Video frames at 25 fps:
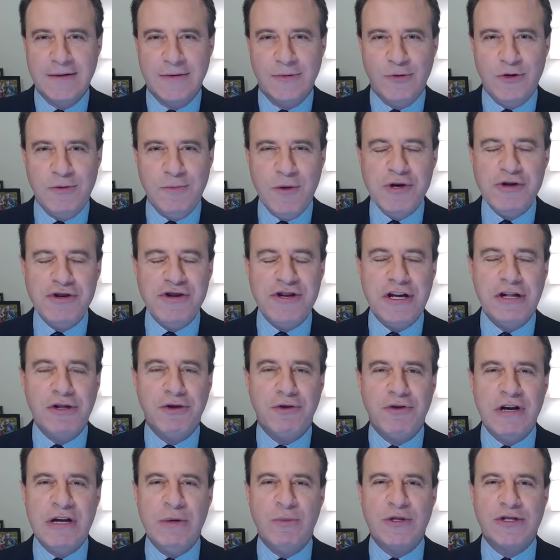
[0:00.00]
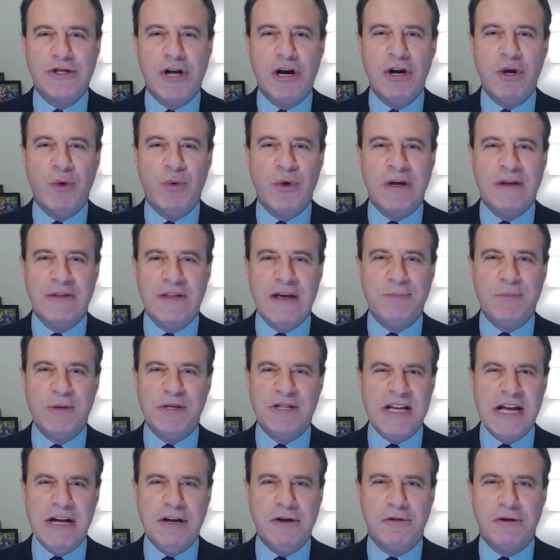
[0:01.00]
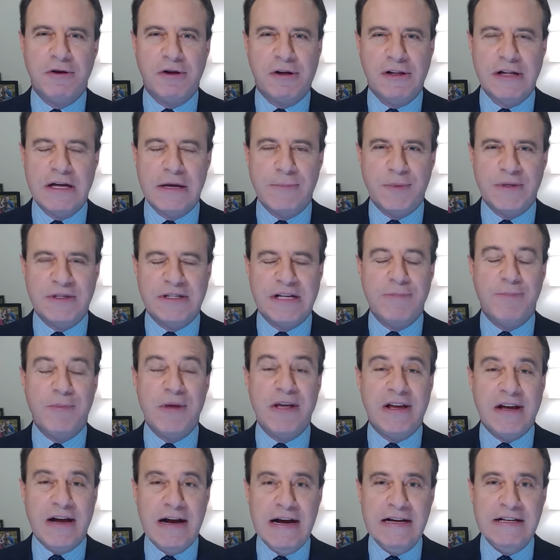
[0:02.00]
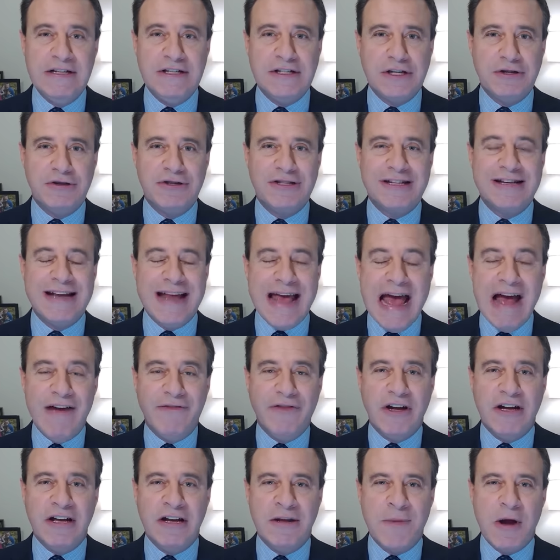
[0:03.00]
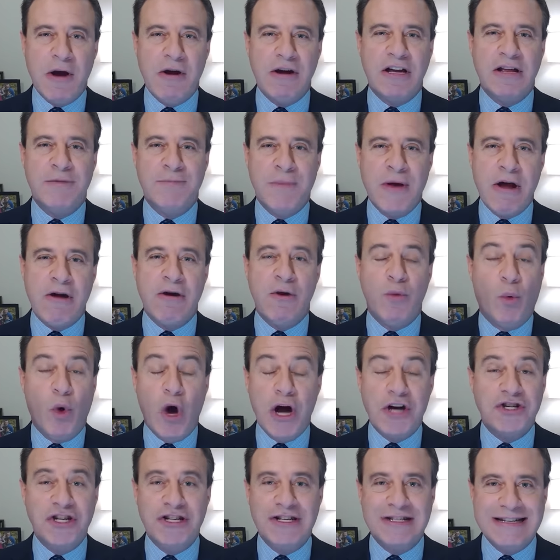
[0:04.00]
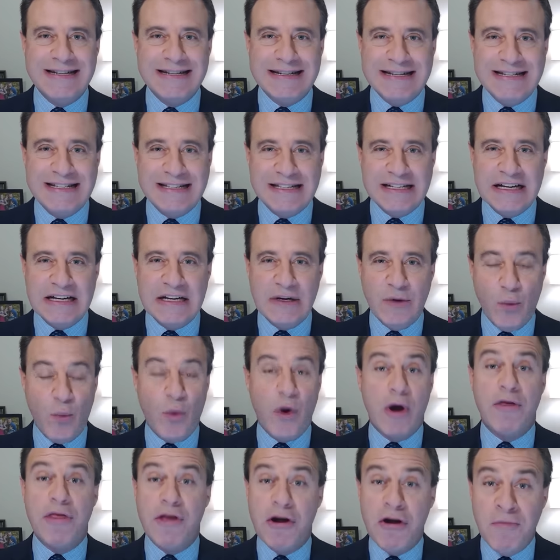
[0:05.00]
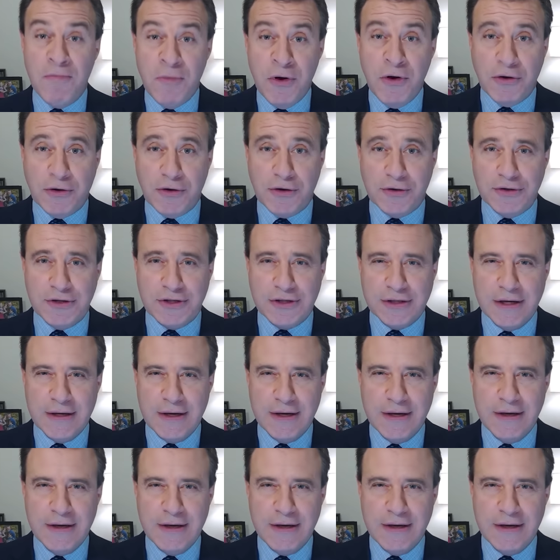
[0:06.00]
What Marjorie Taylor Greene was arguing in that particular clip is that because there's an African-American mayor in Washington, D.C., where there are murders,